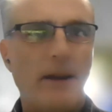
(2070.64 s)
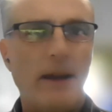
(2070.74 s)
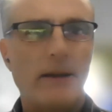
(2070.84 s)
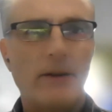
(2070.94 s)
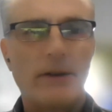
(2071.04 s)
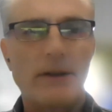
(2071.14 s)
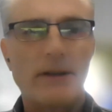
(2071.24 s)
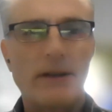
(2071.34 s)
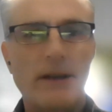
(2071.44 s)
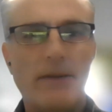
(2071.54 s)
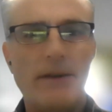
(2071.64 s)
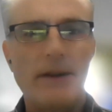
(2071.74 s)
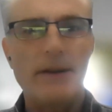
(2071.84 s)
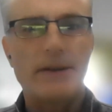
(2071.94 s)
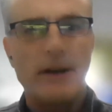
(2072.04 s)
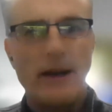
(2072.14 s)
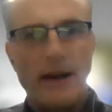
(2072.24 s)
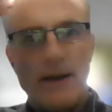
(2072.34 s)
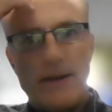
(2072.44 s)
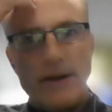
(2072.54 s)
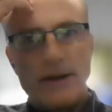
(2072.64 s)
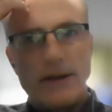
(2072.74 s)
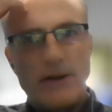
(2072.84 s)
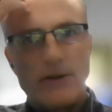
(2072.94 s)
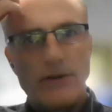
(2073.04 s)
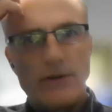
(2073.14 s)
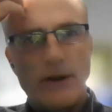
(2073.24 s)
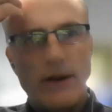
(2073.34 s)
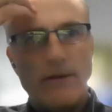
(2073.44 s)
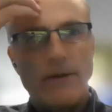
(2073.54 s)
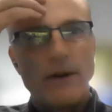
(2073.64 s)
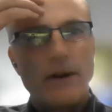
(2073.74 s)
and look to see if these issues of